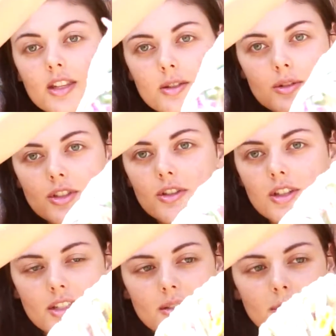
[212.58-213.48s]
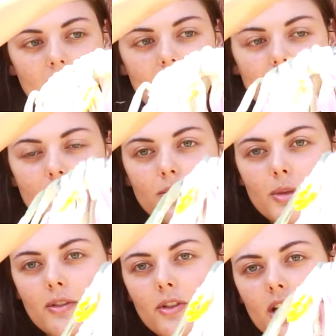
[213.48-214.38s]
this also isn't mine, this is for
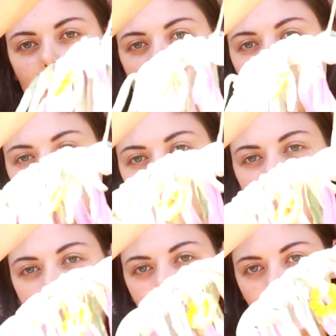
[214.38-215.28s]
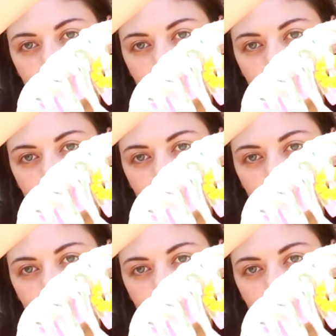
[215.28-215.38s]
my friend, but I wanted to show